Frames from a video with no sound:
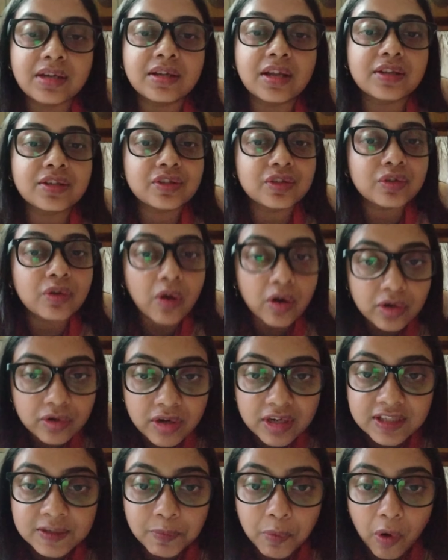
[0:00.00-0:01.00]
does not
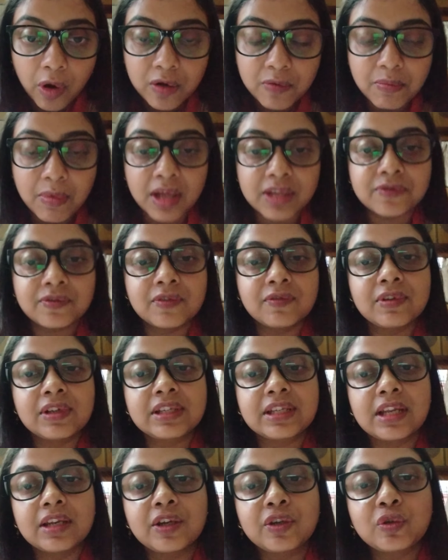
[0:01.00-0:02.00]
respond much, we will
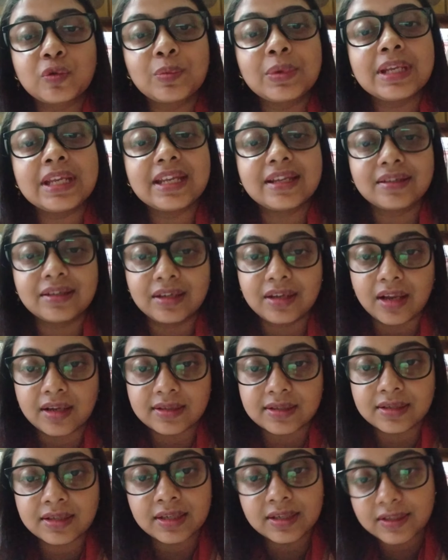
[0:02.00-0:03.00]
tell it to be
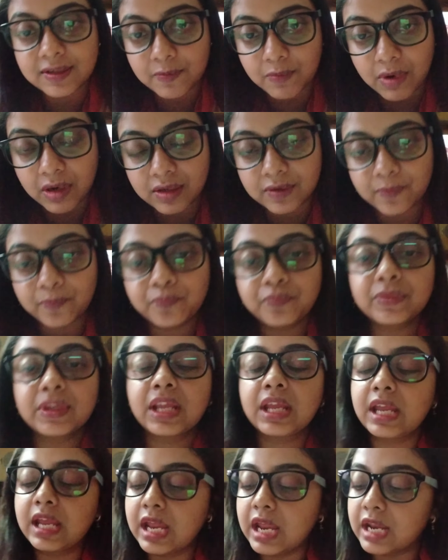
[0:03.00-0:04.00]
inelastic demand.
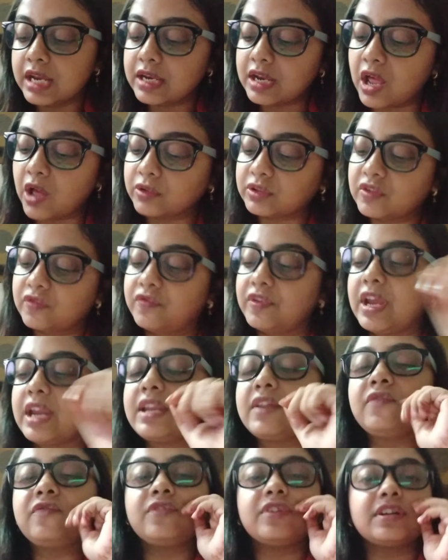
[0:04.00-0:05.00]
Now, the
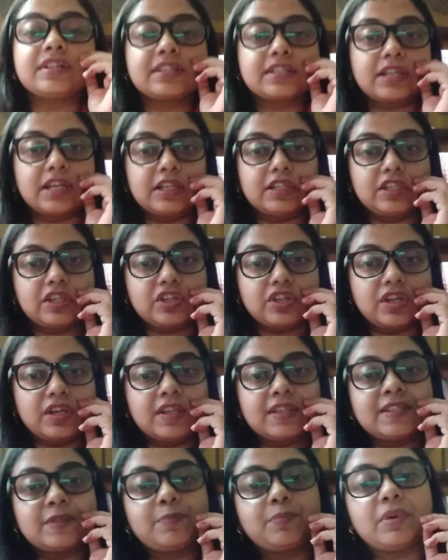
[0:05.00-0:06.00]
very first condition
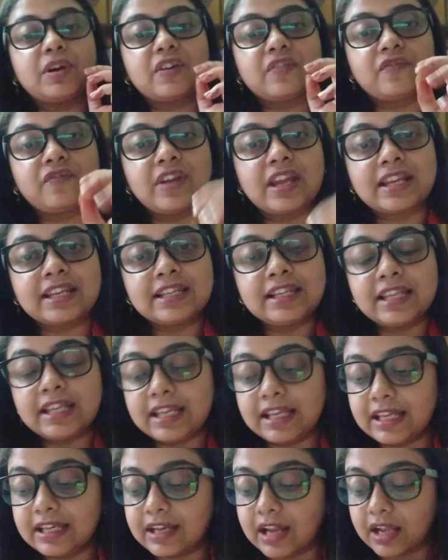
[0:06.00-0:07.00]
is perfectly
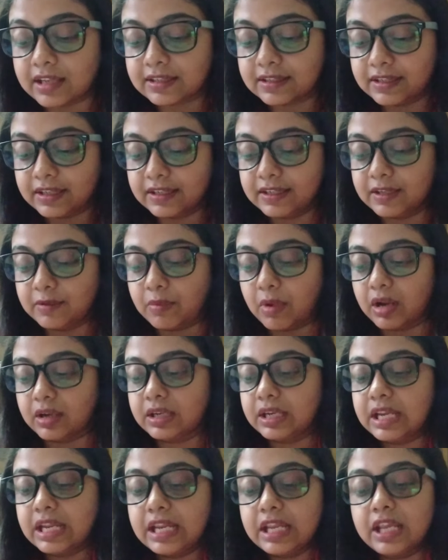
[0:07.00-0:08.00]
elastic demand.
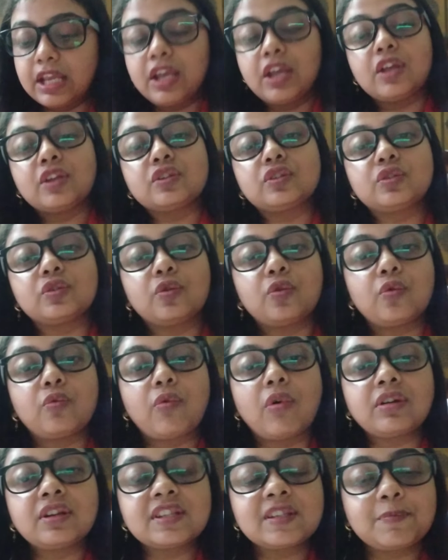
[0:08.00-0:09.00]
So,
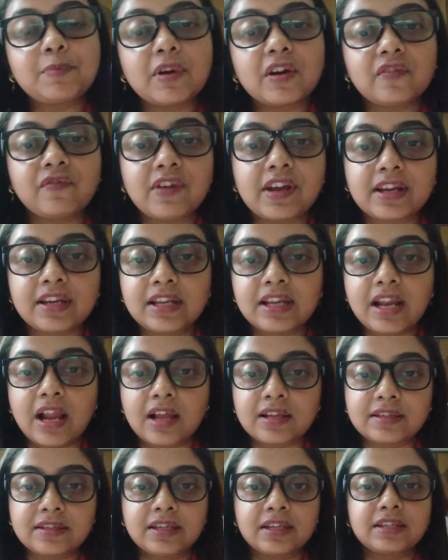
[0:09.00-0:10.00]
what is perfectly
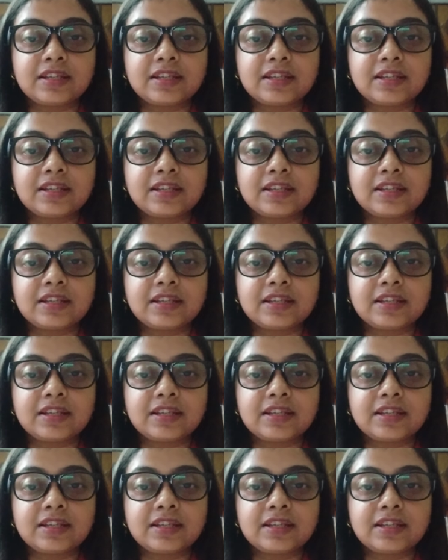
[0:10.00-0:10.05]
elastic